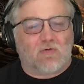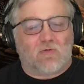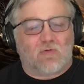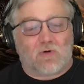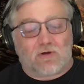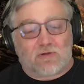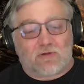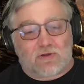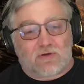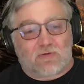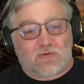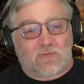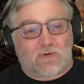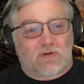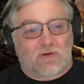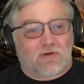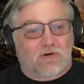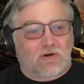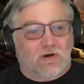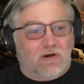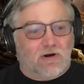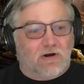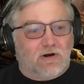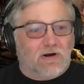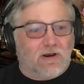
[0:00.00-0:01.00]
Where'd they spend
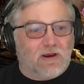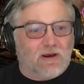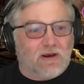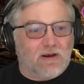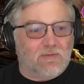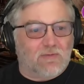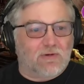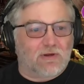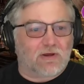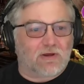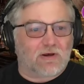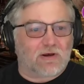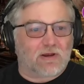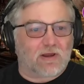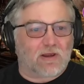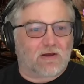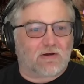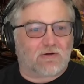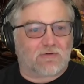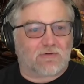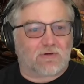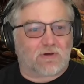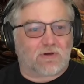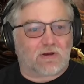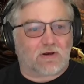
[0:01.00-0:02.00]
their 180 million
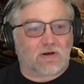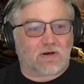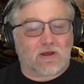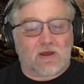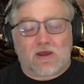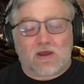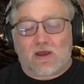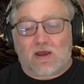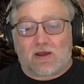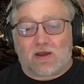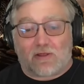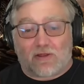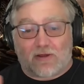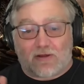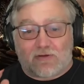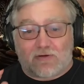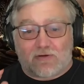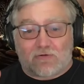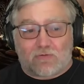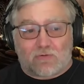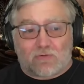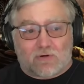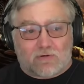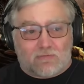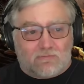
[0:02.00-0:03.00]
dollars on? I like
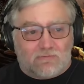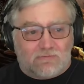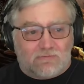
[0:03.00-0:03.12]
this one.